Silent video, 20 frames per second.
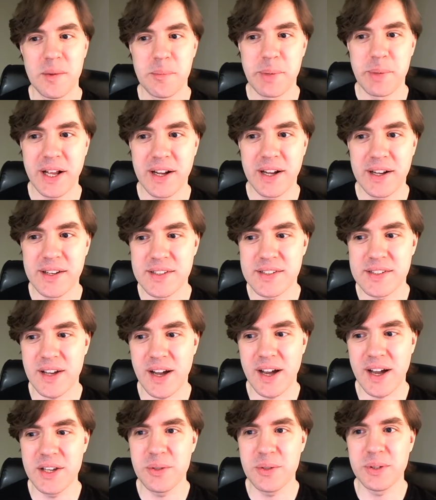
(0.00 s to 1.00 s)
because
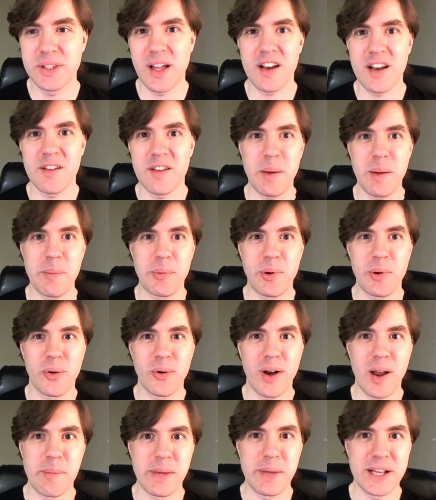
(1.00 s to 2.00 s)
I do a lot of my
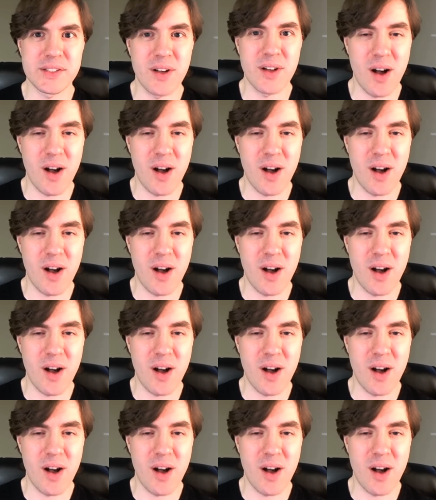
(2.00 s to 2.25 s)
programming as a